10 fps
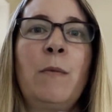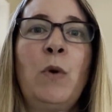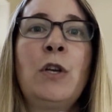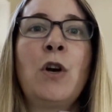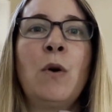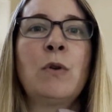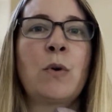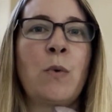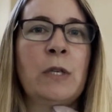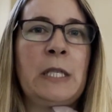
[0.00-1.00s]
would go
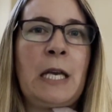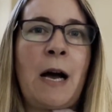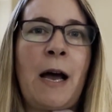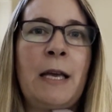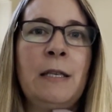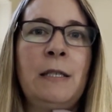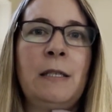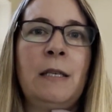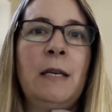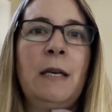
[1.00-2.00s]
towards the
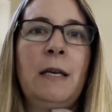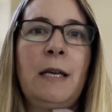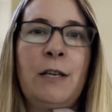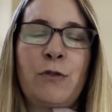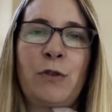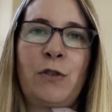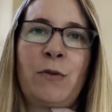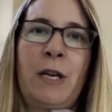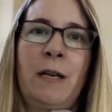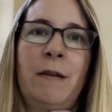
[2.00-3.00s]
highest interest
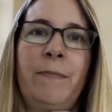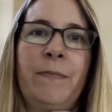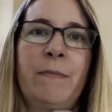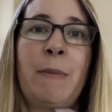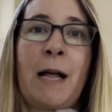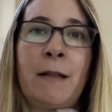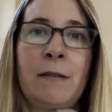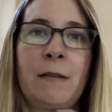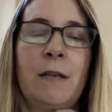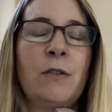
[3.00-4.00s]
rate
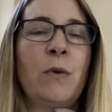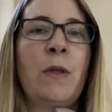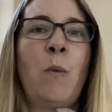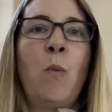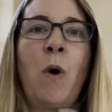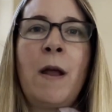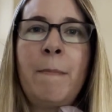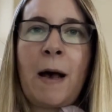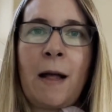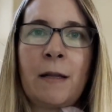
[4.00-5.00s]
balance. So the
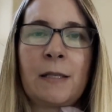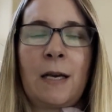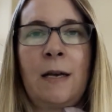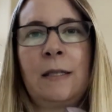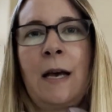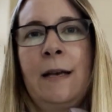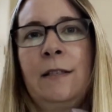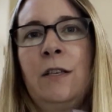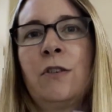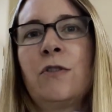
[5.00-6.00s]
one balance that has the
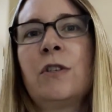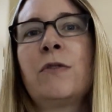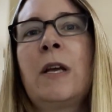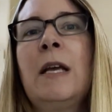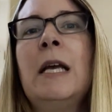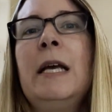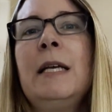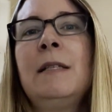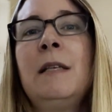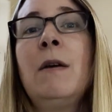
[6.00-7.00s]
highest interest rate
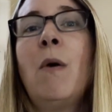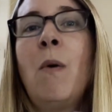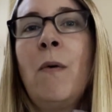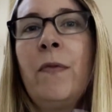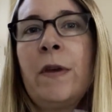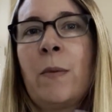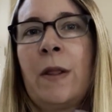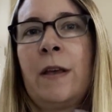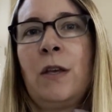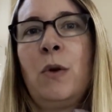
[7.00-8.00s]
is the only
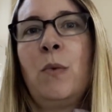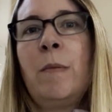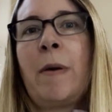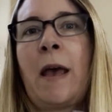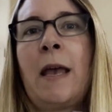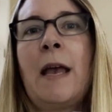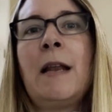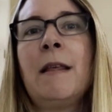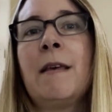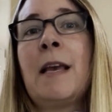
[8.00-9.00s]
one that you would pay
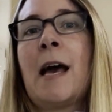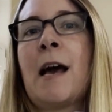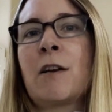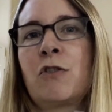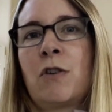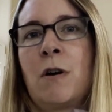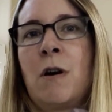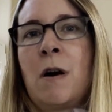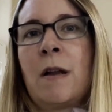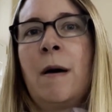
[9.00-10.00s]
anything extra
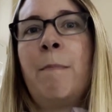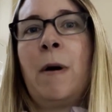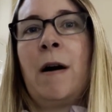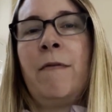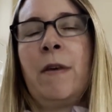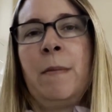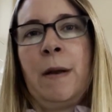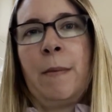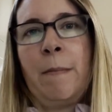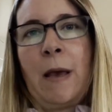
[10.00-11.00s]
on above the
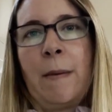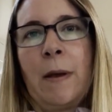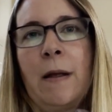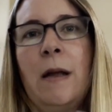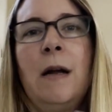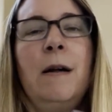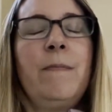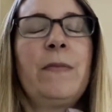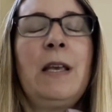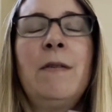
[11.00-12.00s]
minimum payment.
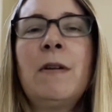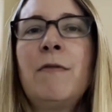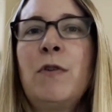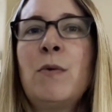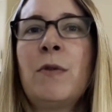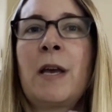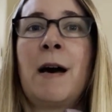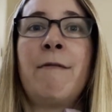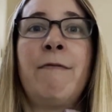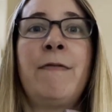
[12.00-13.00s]
Even if you only
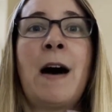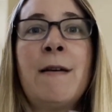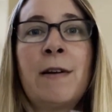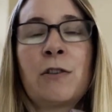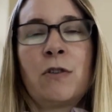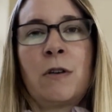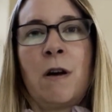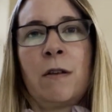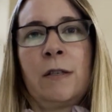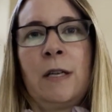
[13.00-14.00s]
have $5
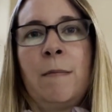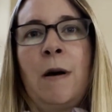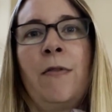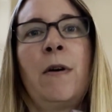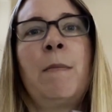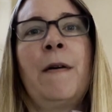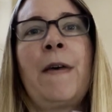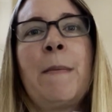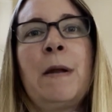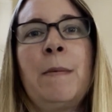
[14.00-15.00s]
extra in a month above
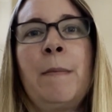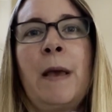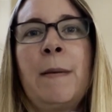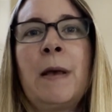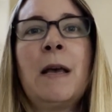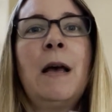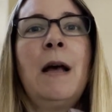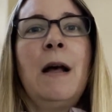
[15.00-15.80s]
that minimum payment,